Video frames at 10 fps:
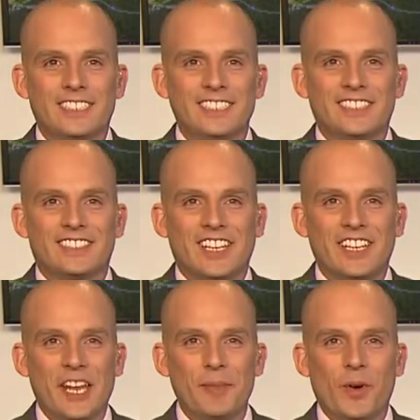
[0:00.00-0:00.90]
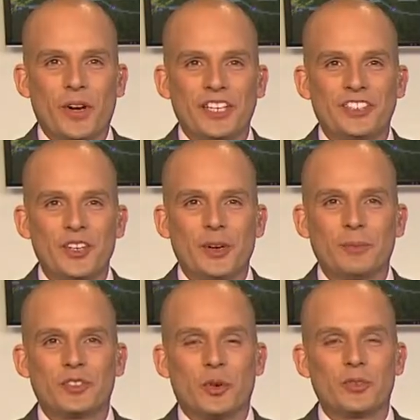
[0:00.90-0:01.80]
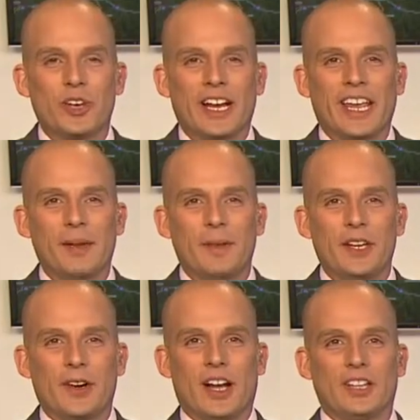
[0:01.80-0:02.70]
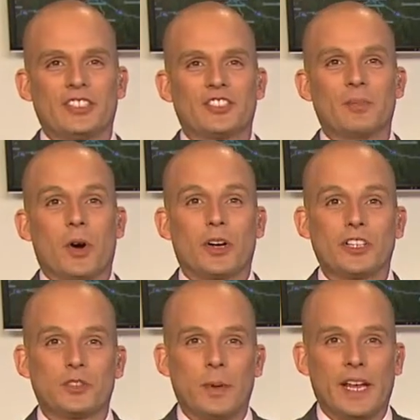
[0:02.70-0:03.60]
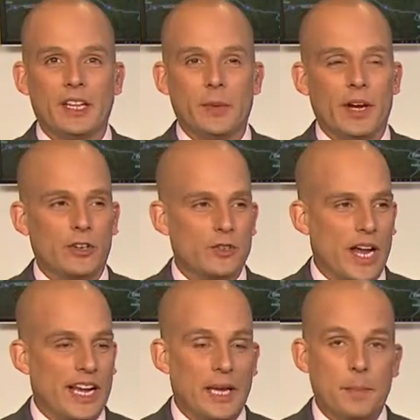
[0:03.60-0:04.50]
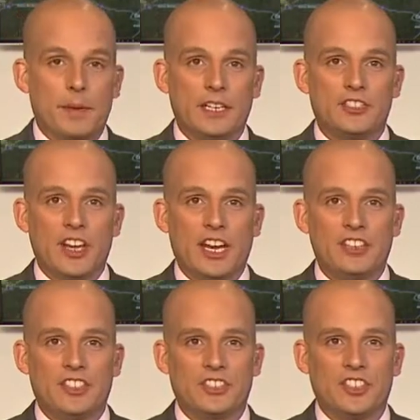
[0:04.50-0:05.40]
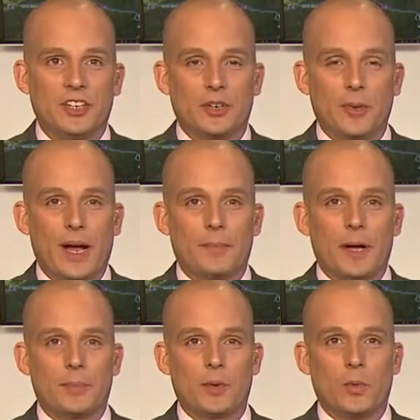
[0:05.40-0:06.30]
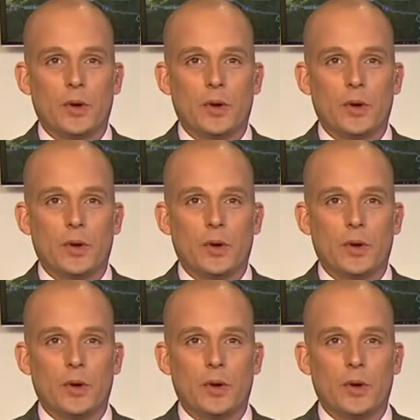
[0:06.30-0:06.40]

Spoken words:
Good Sunday morning to you. I'm Storm Track 8 meteorologist Marcus Bailey. We are tracking big changes here to wrap up your